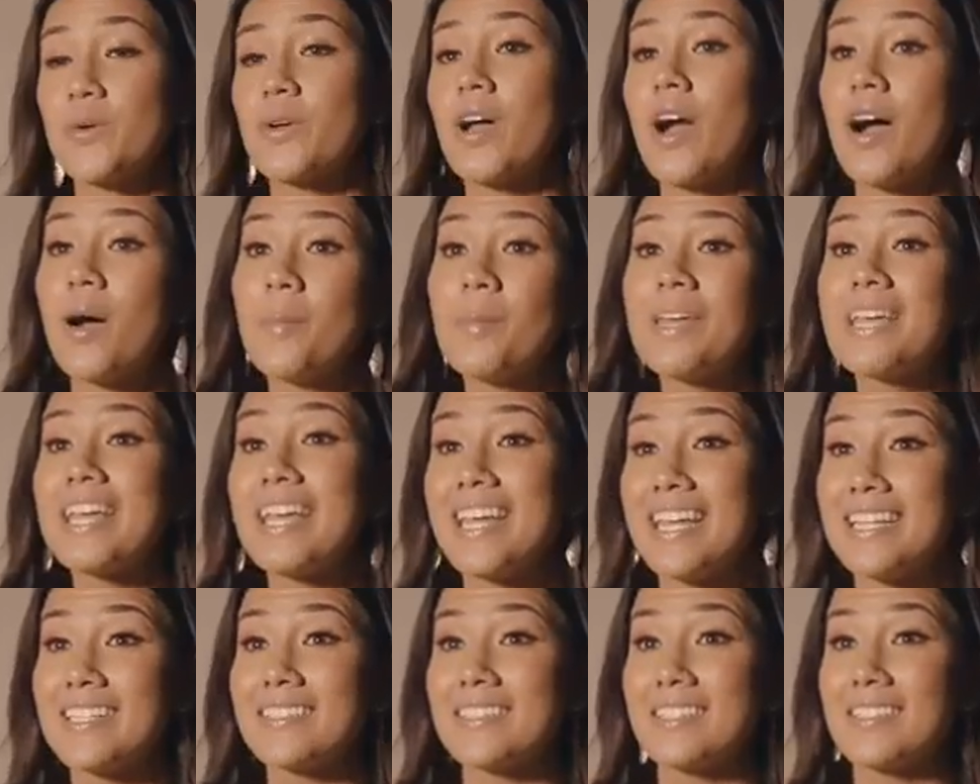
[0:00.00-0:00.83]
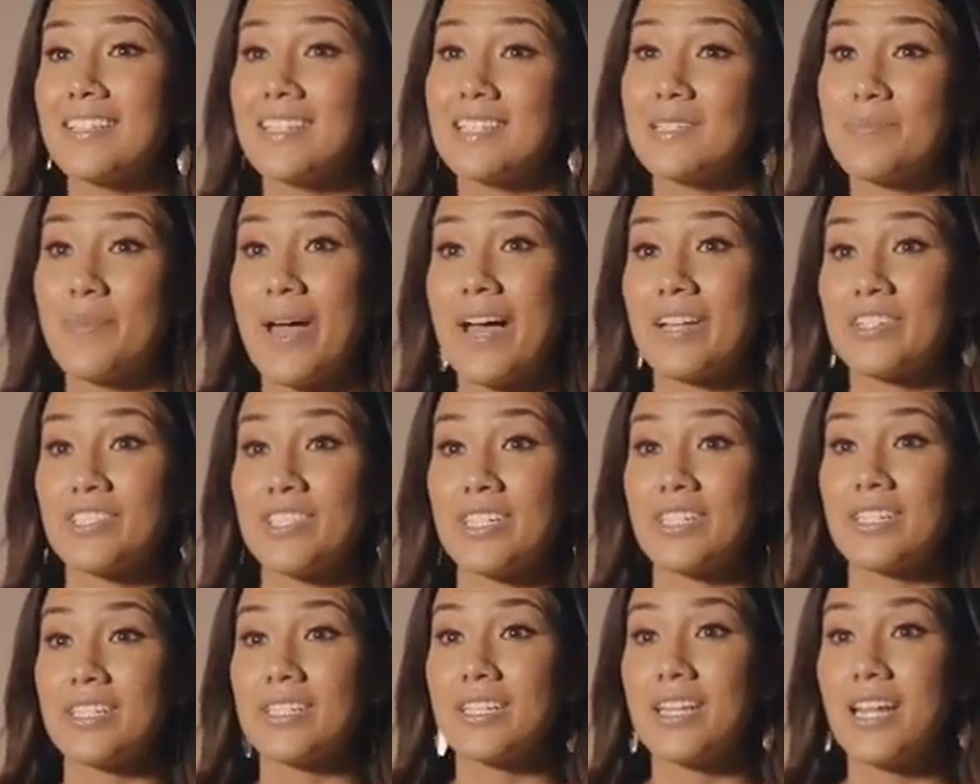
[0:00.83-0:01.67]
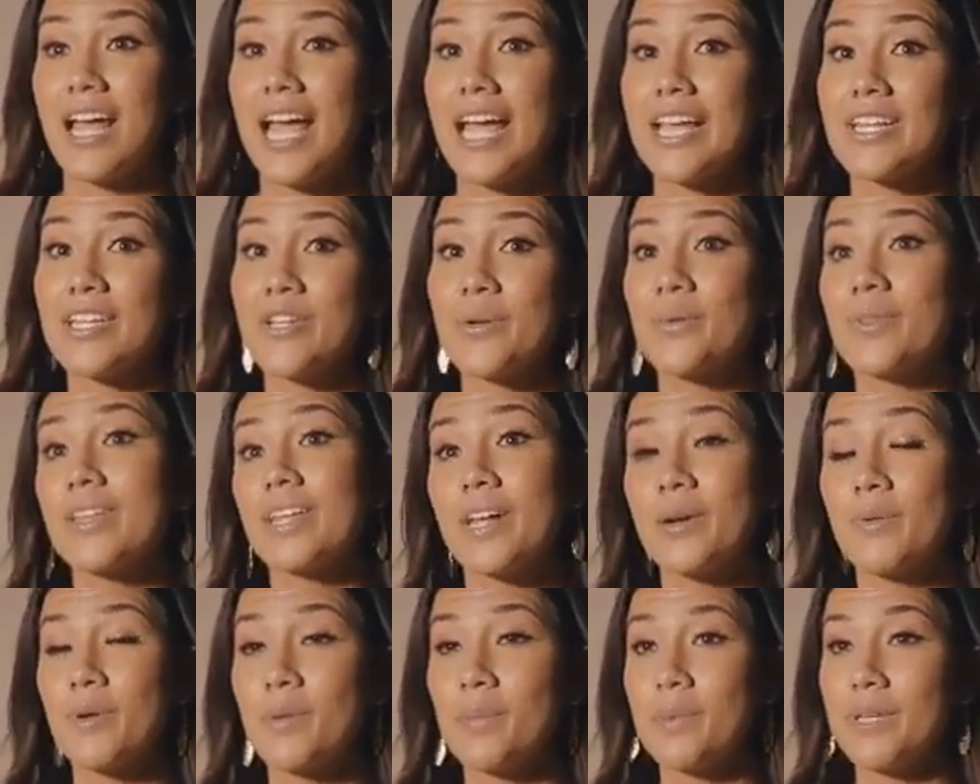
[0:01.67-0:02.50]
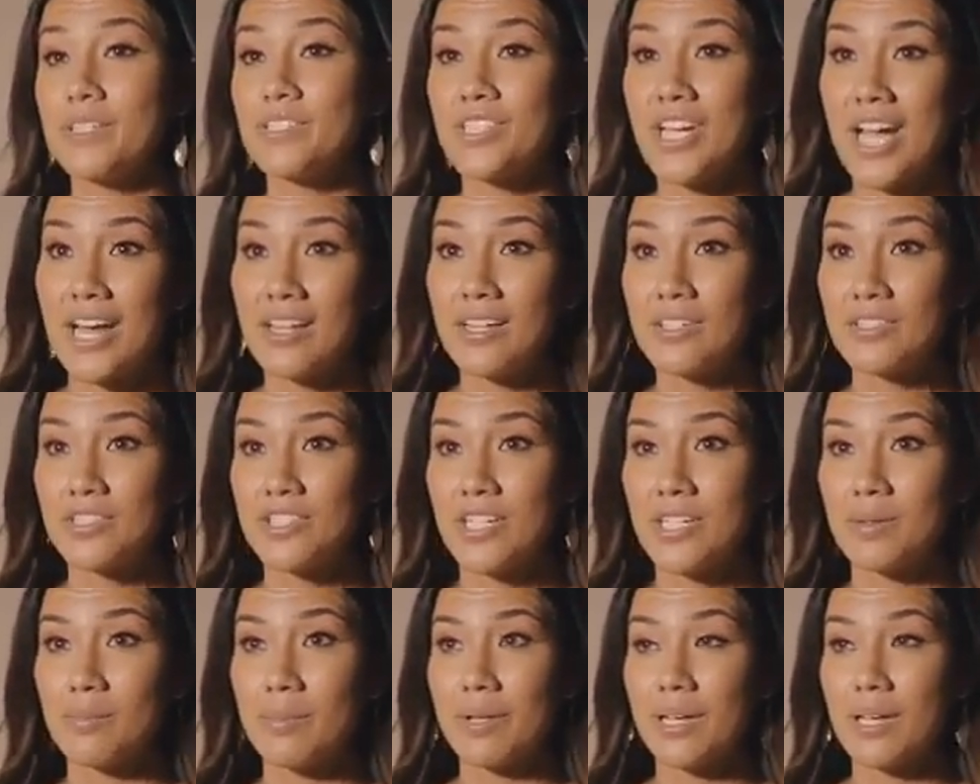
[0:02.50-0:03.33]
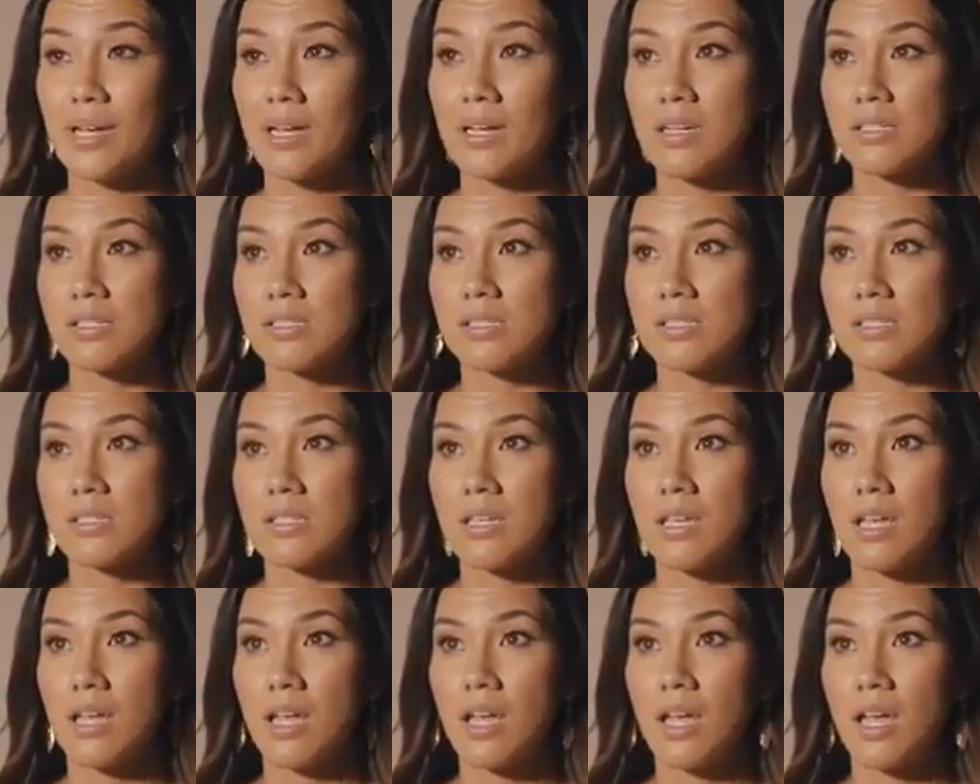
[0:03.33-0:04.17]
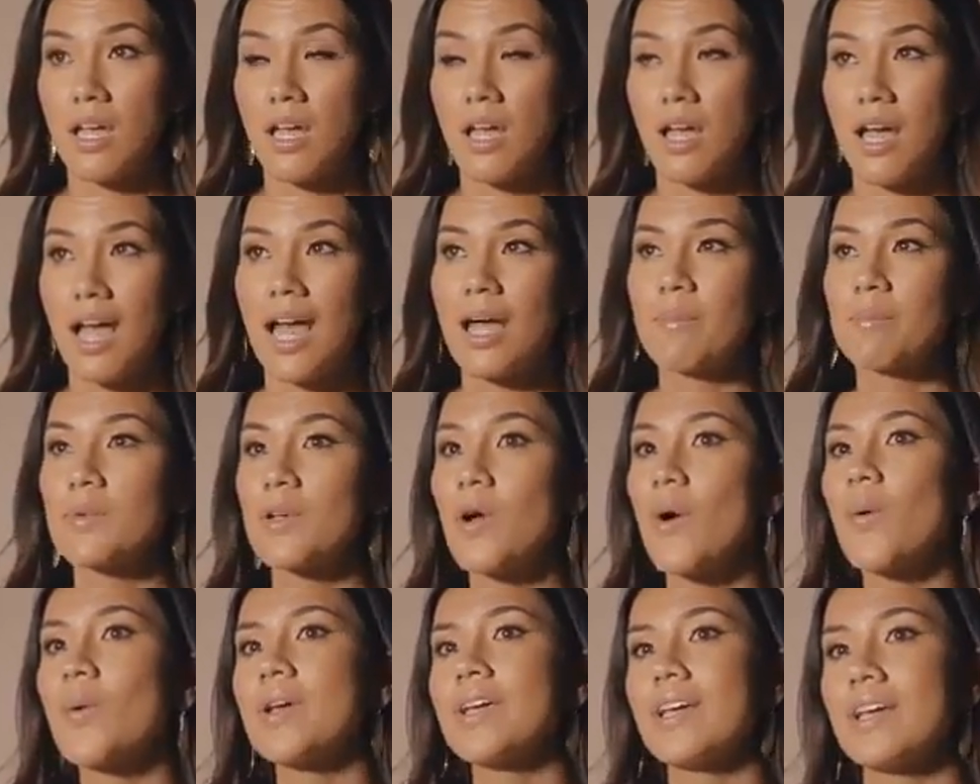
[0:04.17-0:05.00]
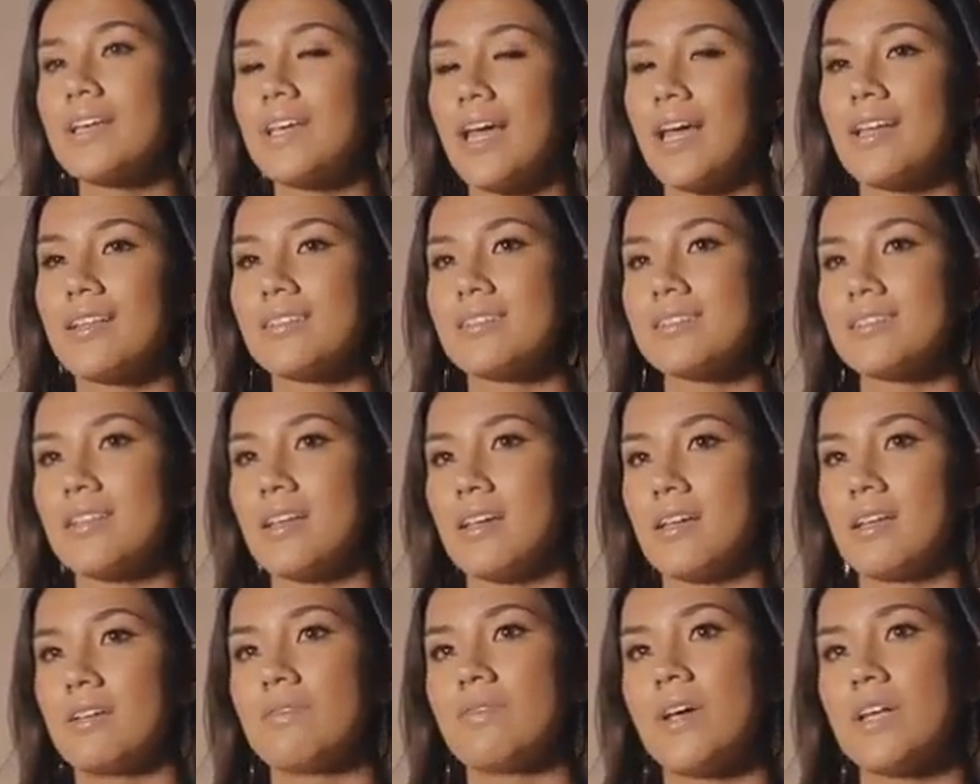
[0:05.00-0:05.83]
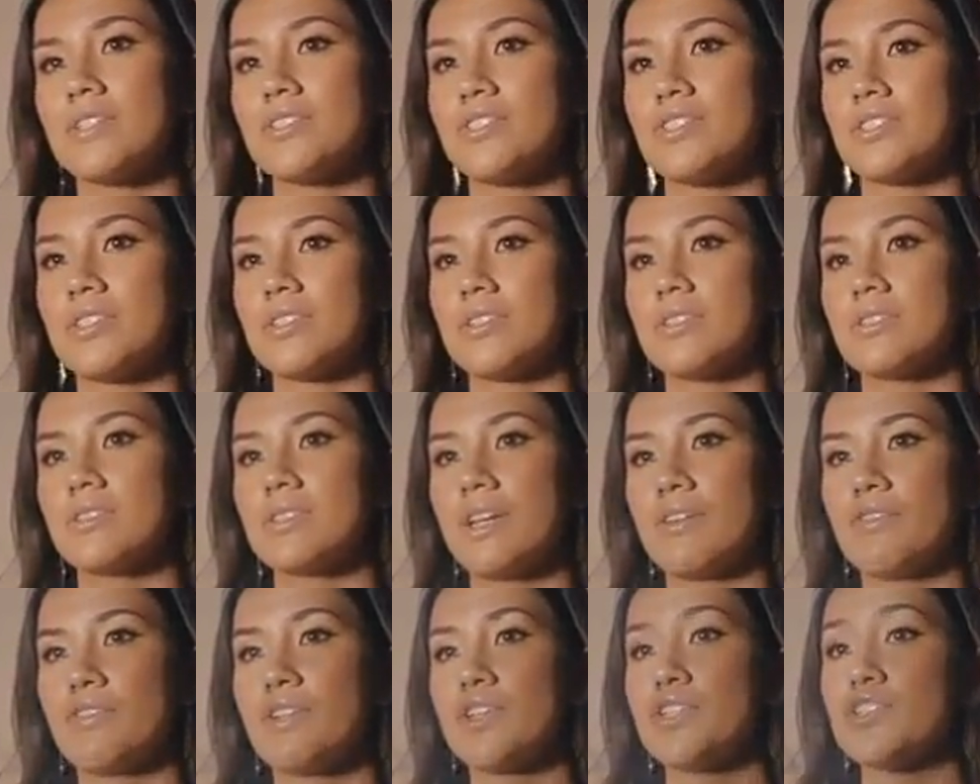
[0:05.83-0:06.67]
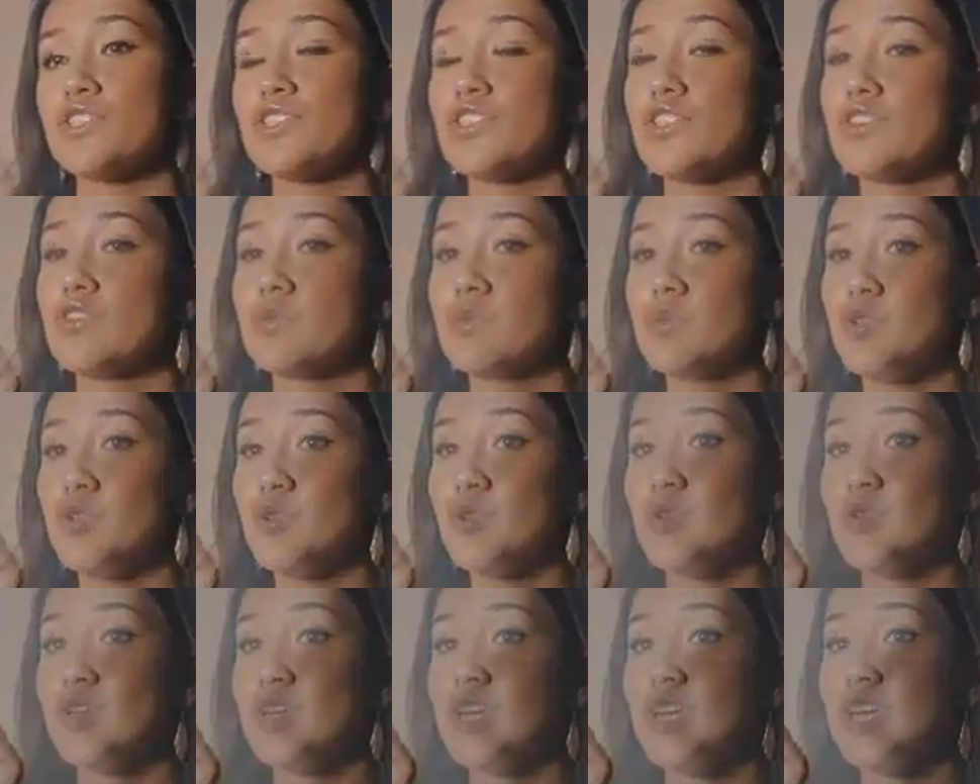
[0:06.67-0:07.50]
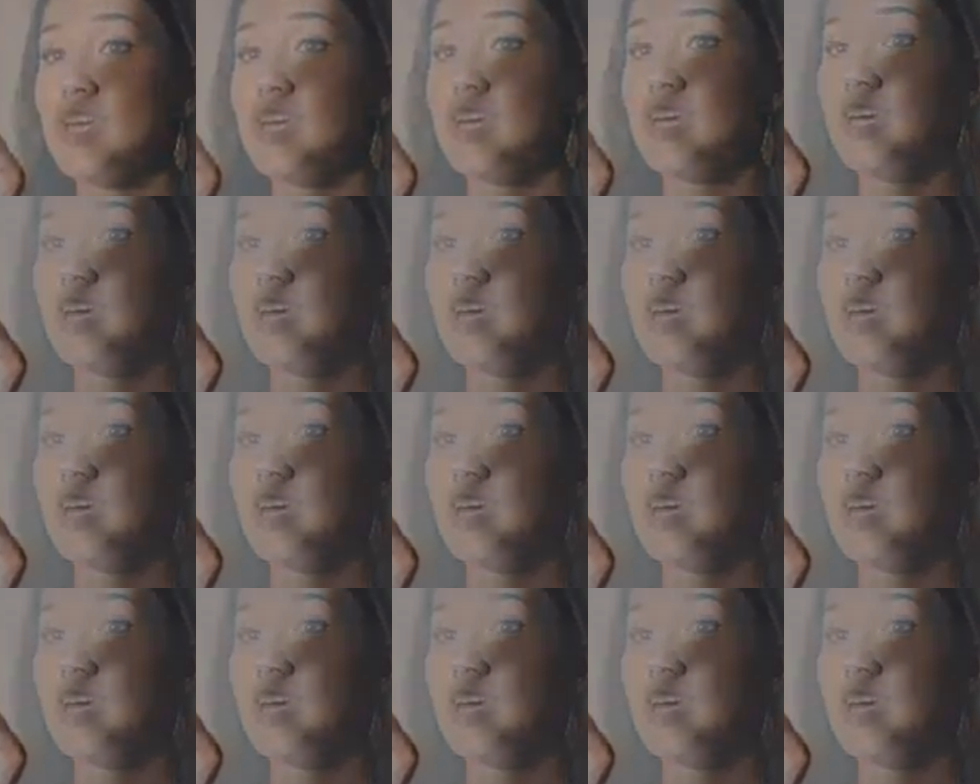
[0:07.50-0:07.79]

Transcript: so coming into this pageant, I knew that it would be challenging because I'm going against the conventional definition of beauty.